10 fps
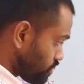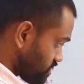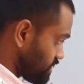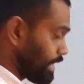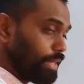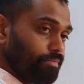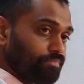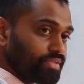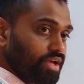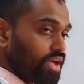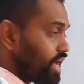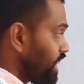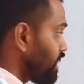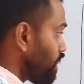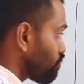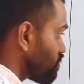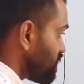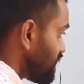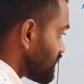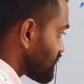the cell, and now
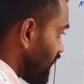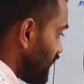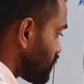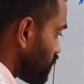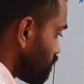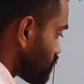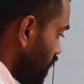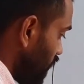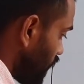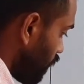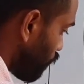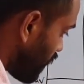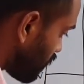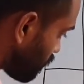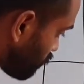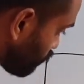these calciums are available